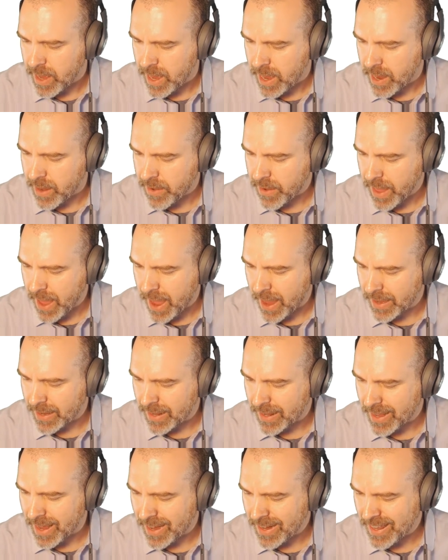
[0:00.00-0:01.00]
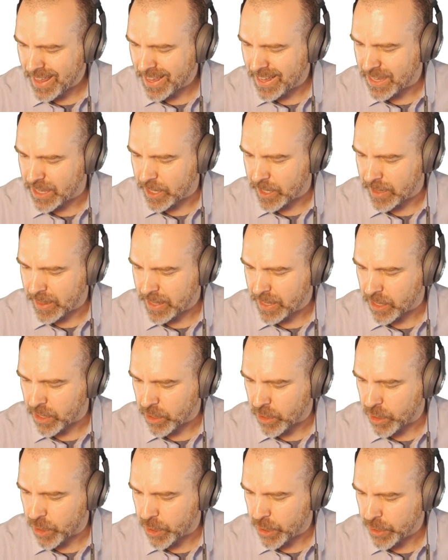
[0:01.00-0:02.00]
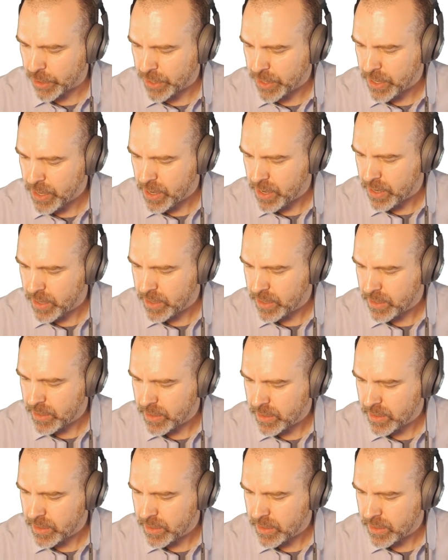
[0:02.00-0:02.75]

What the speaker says: on that, kind of like a curtain,